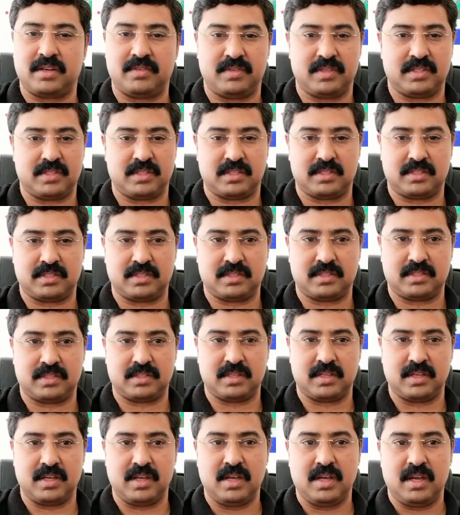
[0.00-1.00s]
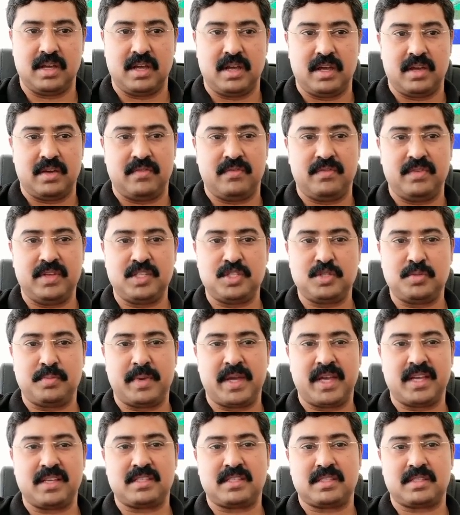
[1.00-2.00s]
services, which
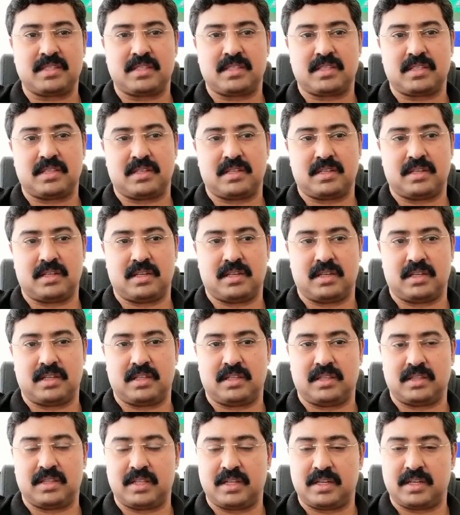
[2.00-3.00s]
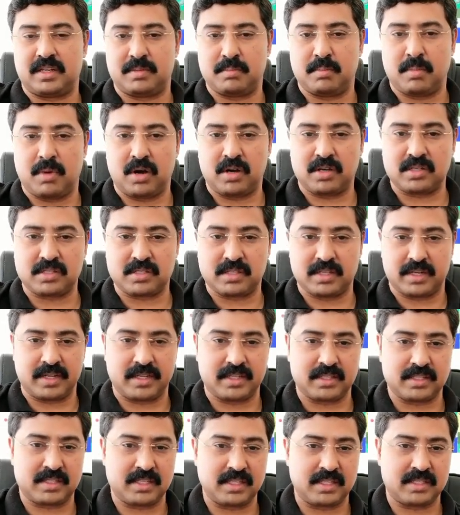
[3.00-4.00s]
makes the box
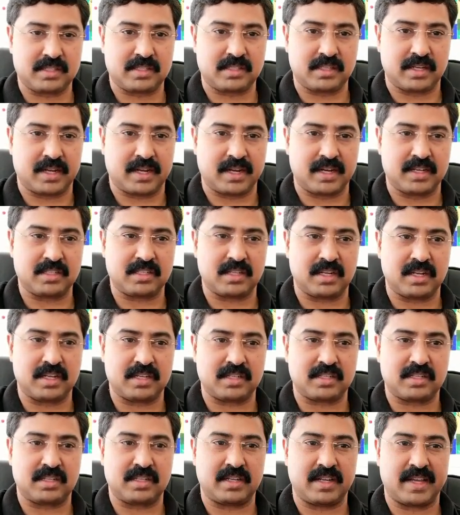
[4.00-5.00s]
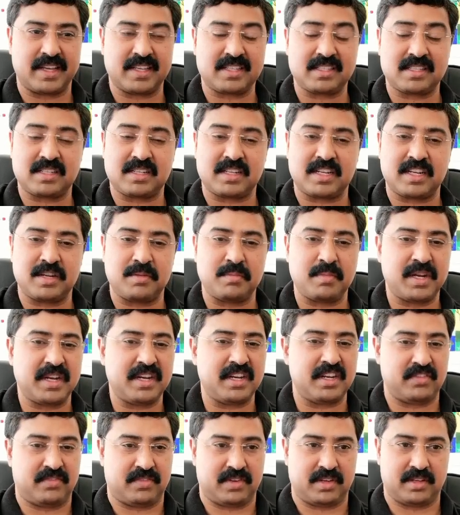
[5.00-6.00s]
6 reconciliation
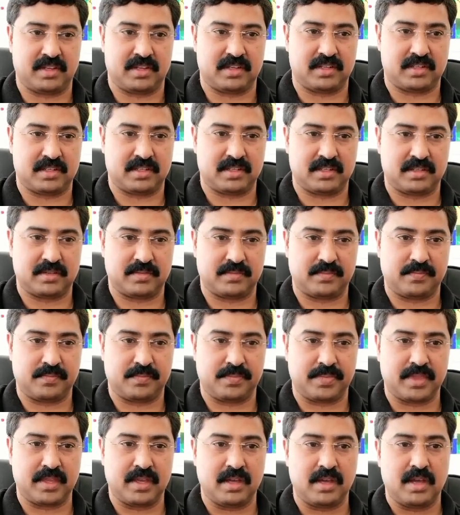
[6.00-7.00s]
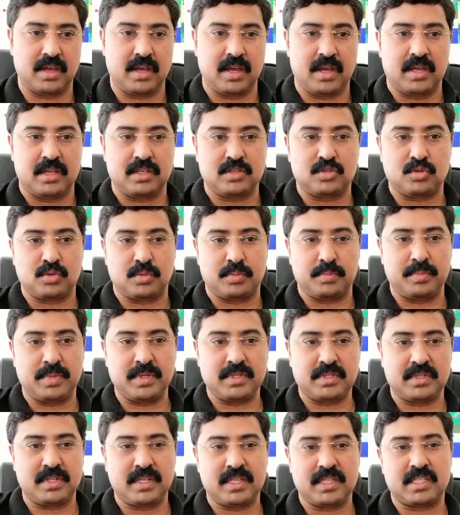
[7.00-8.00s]
extremely difficult. So
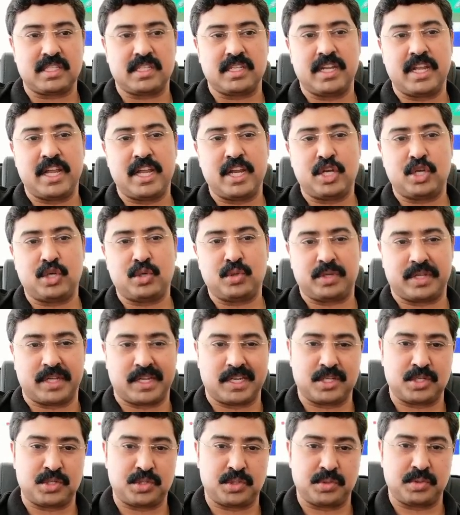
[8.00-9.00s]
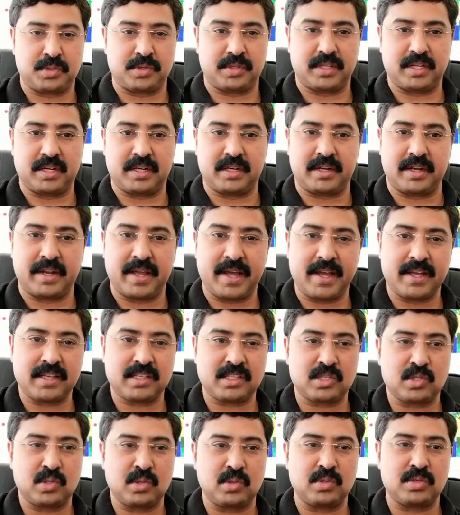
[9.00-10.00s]
business need to ensure that
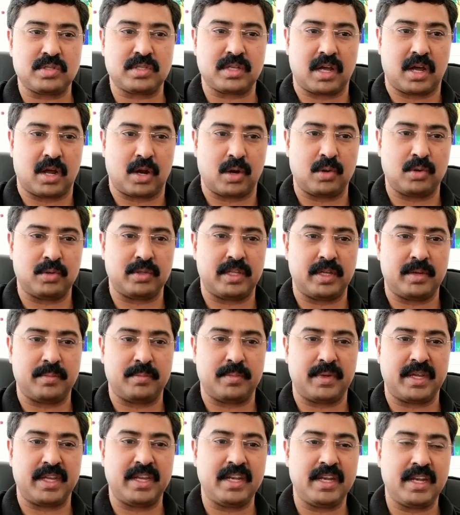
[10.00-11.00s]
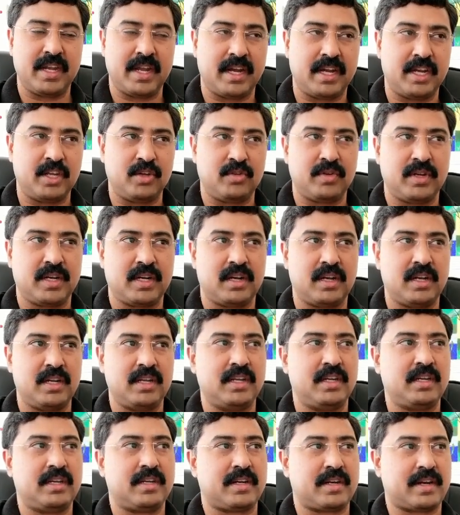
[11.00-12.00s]
tax codes allow them
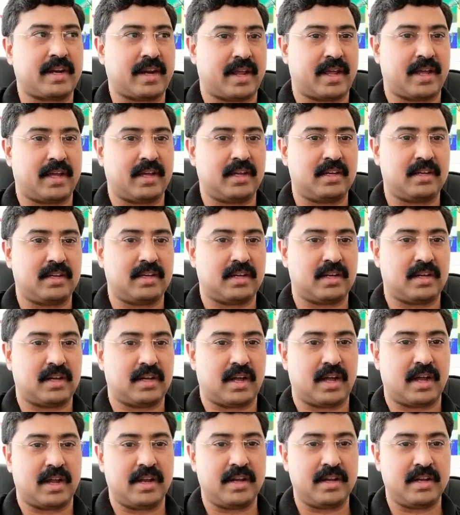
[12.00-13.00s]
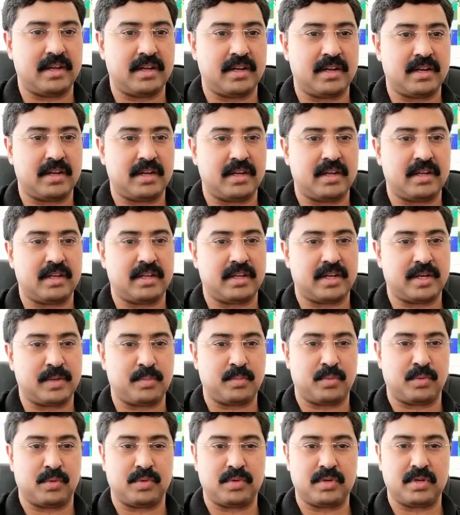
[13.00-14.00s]
inadequately track and
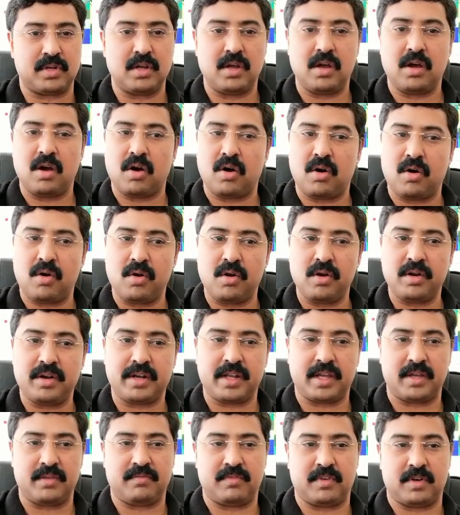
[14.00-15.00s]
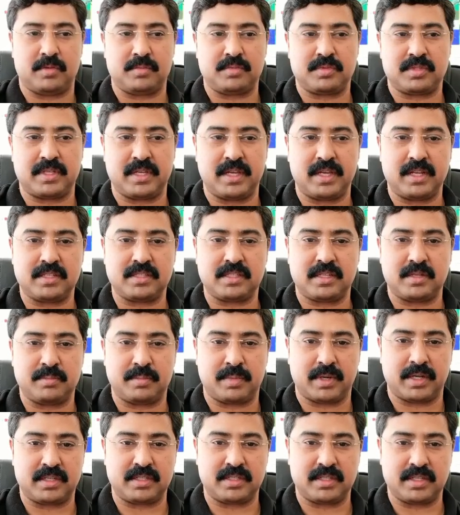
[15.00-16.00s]
report all type of sales
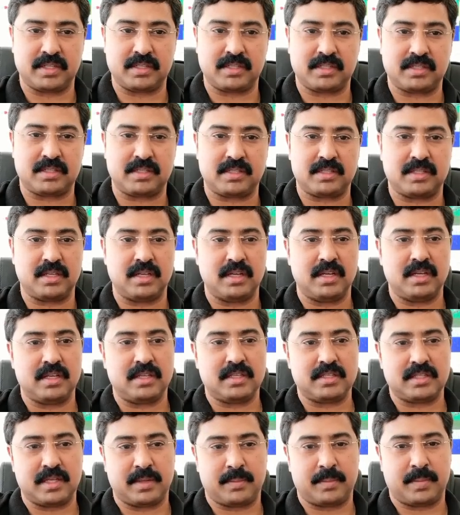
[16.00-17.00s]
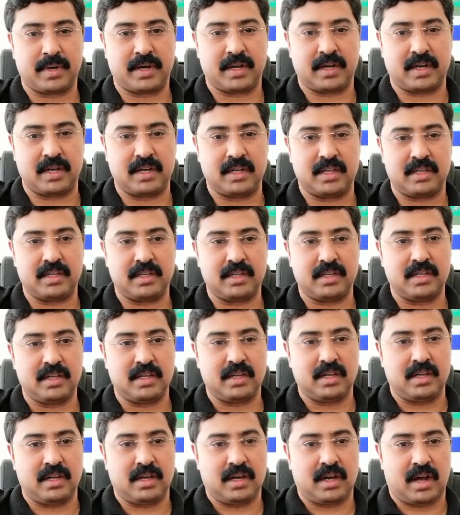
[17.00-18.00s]
and purchase separately
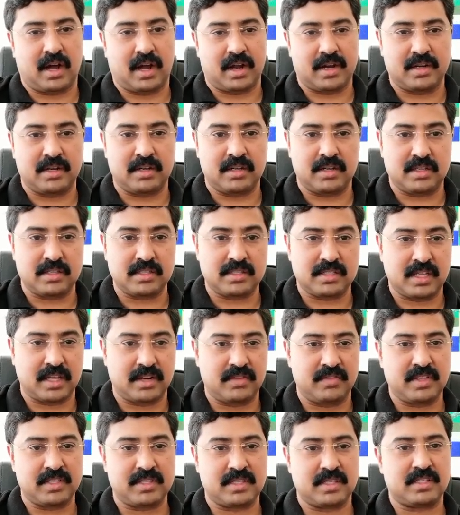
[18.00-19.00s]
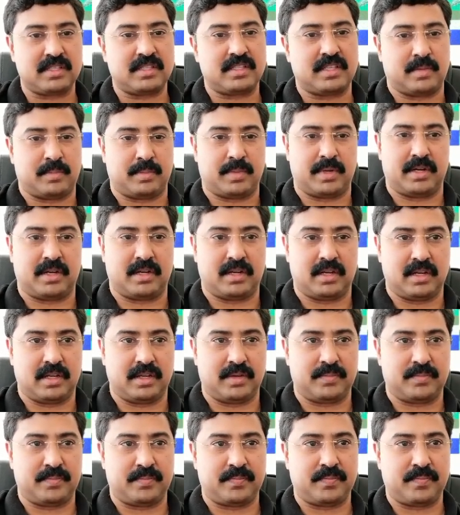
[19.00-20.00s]
and services
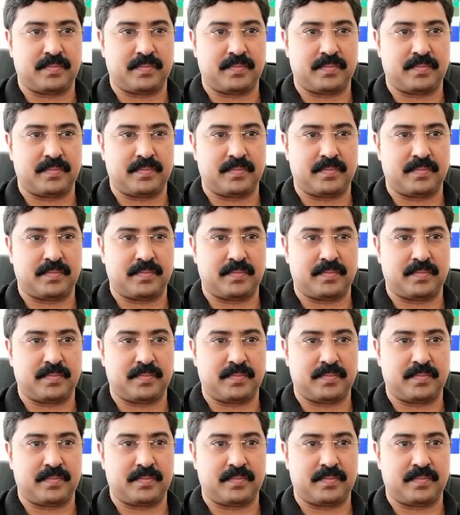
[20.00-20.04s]
separately.